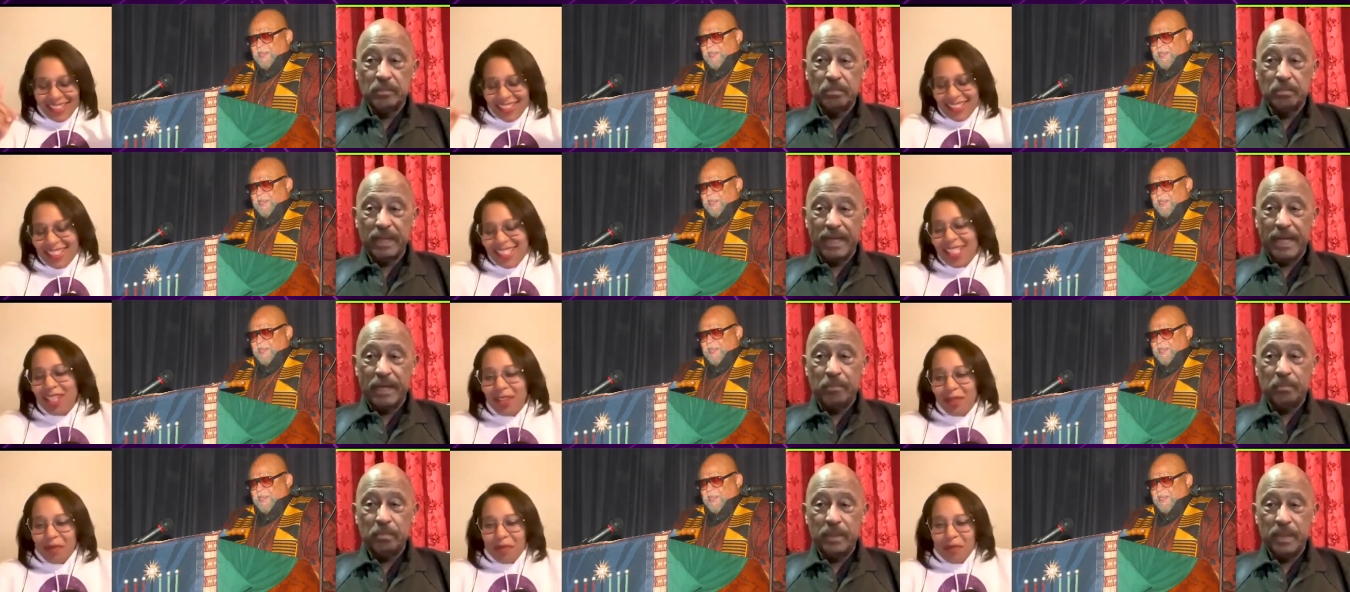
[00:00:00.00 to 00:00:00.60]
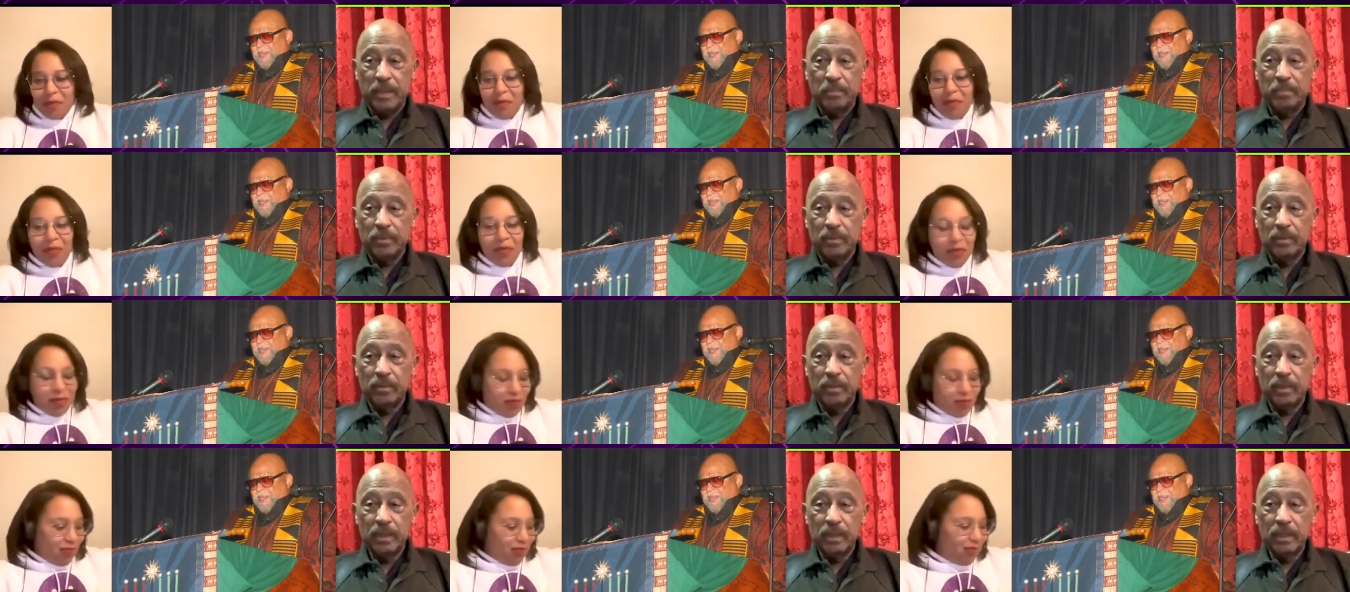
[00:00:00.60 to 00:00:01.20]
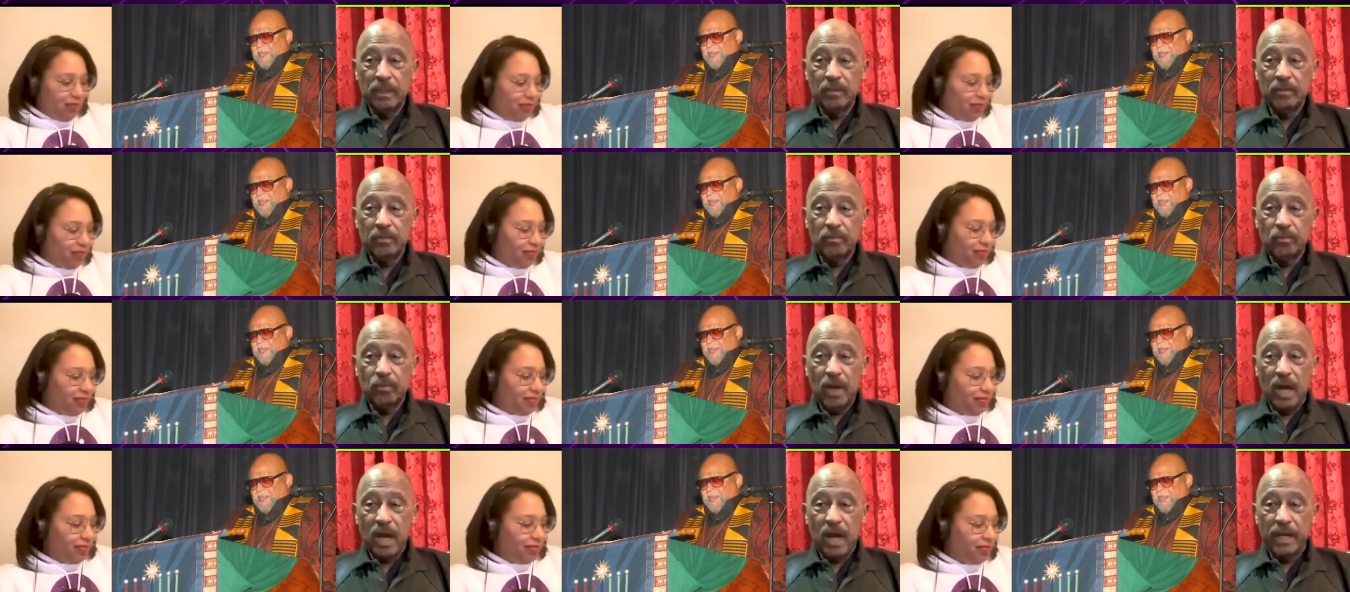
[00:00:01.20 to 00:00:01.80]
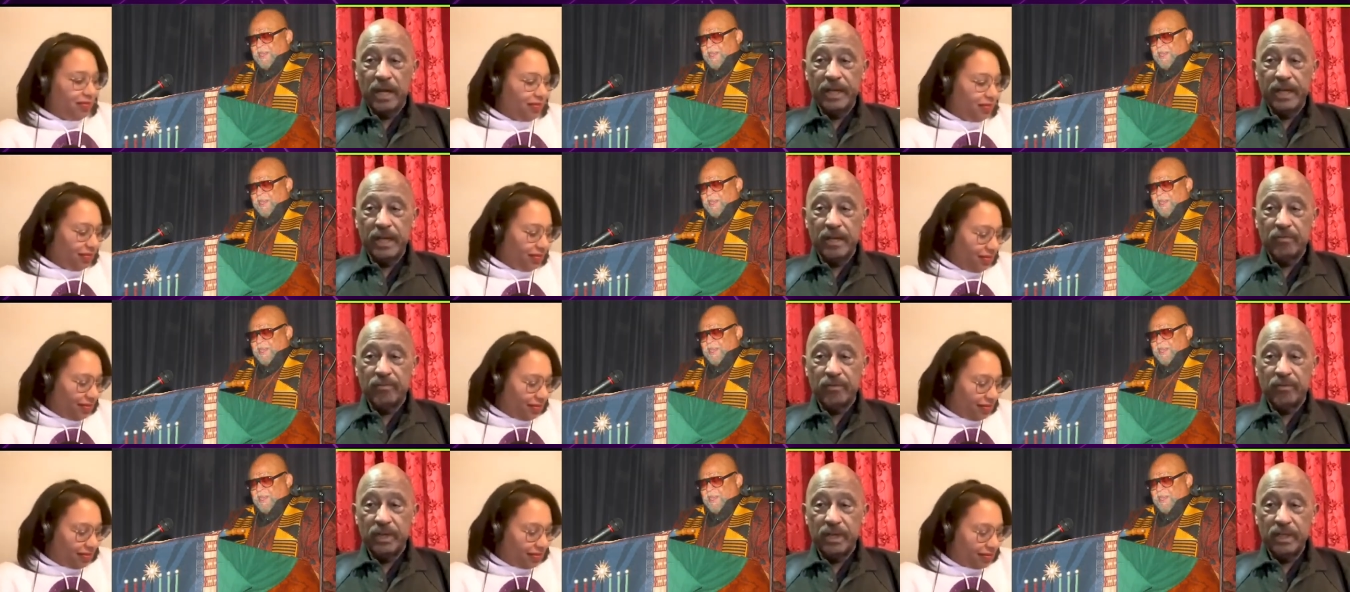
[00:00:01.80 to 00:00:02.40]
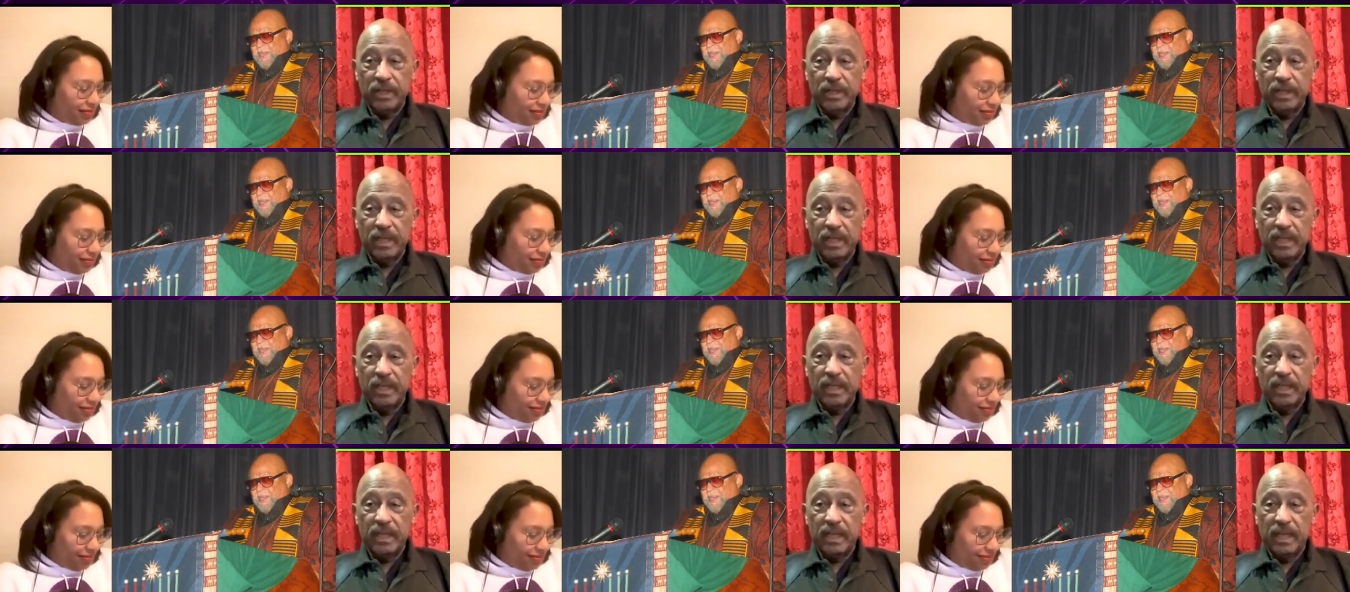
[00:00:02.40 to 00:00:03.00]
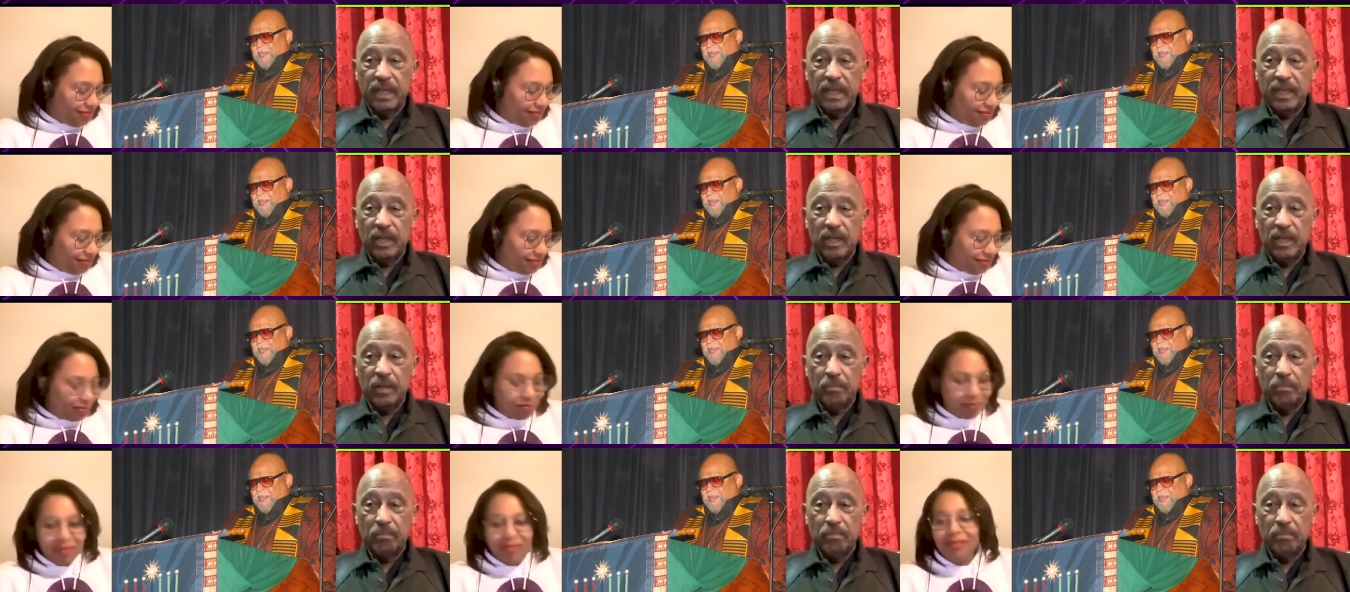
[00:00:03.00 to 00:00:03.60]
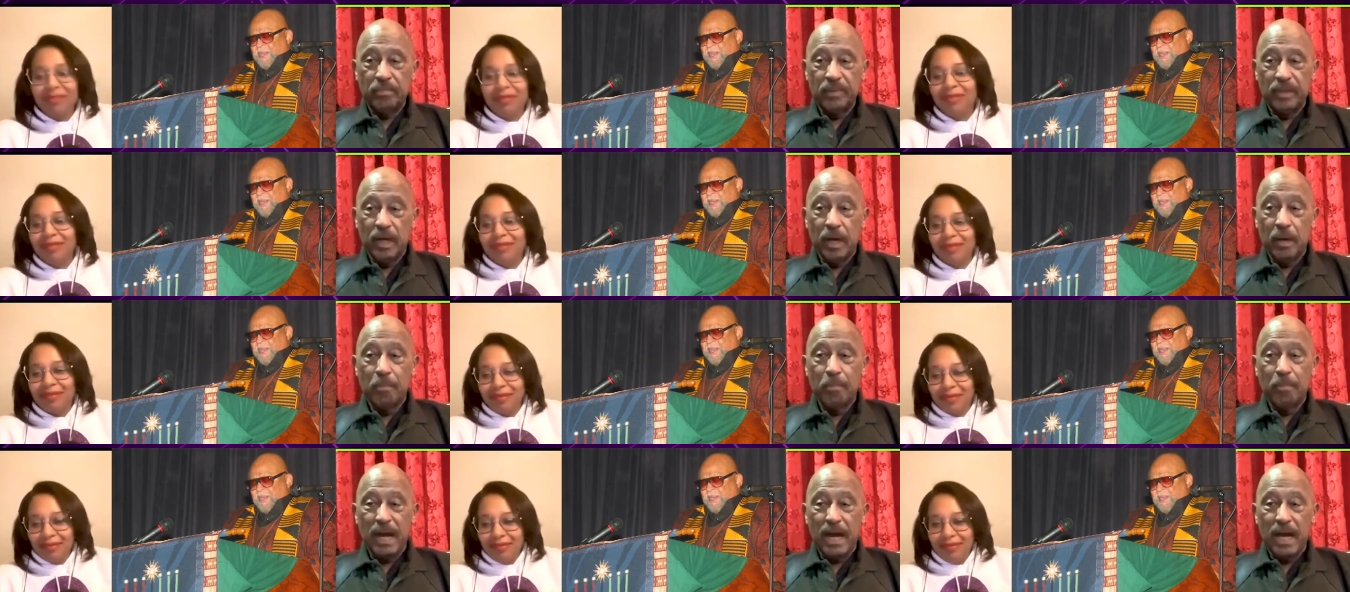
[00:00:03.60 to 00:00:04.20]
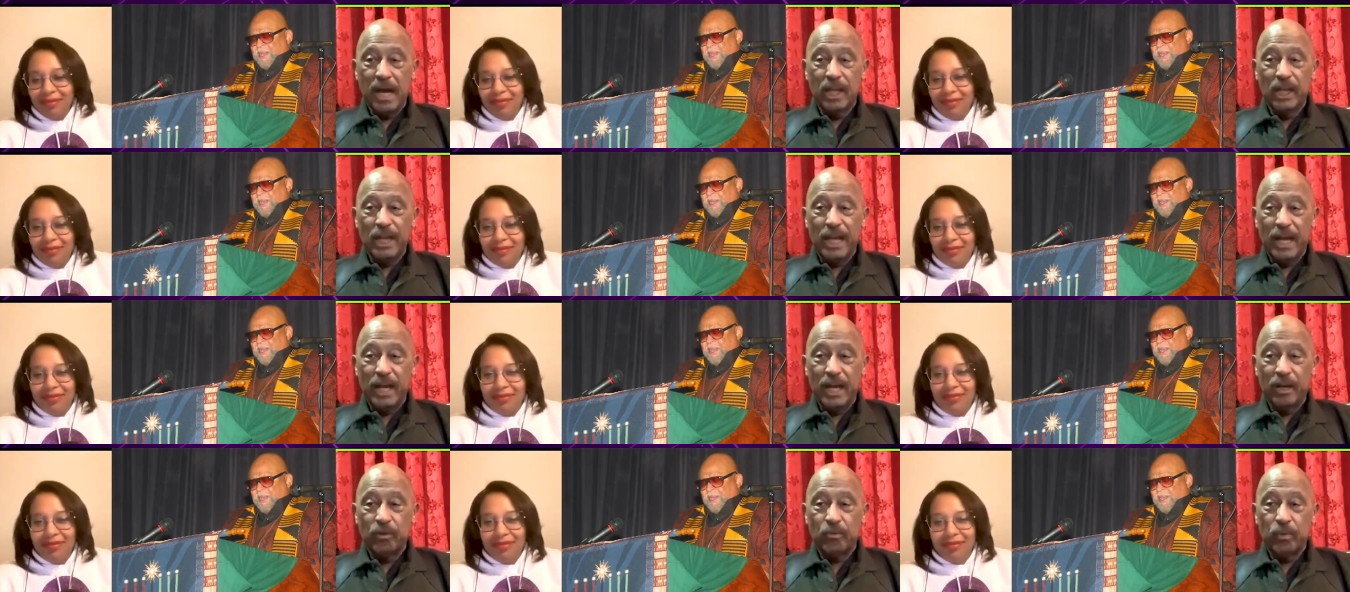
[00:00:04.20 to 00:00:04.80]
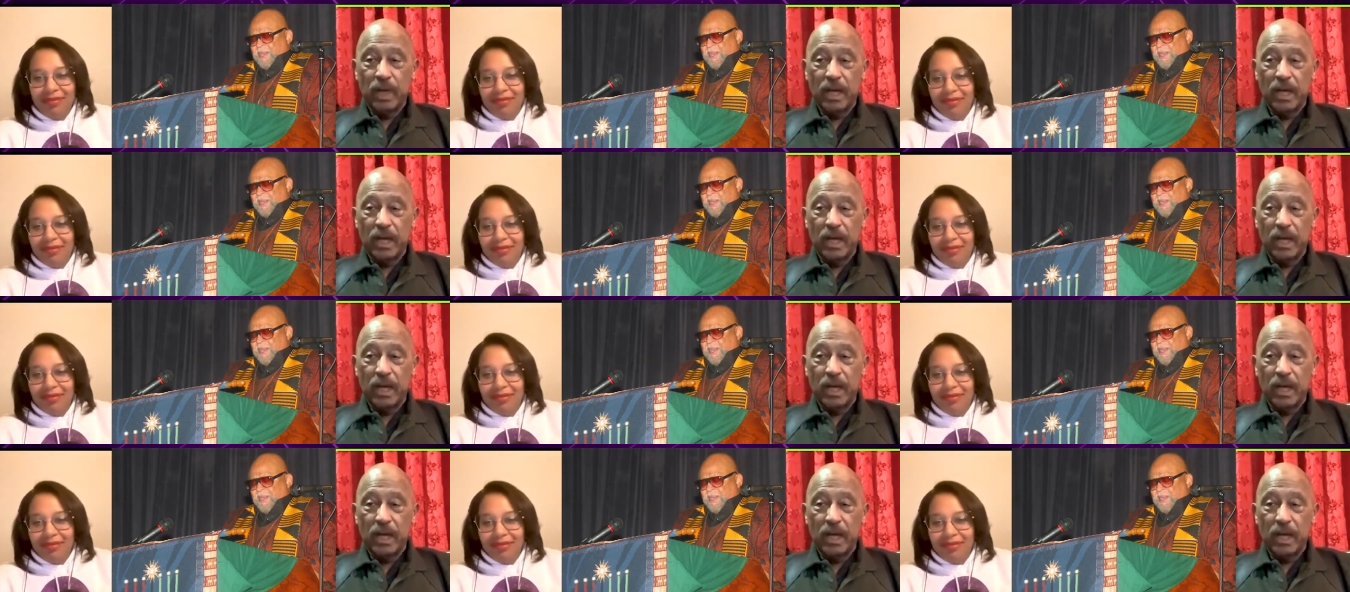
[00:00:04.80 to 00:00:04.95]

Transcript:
Speaker 1: to black people, Ron Everett, a.k.a. the Maulana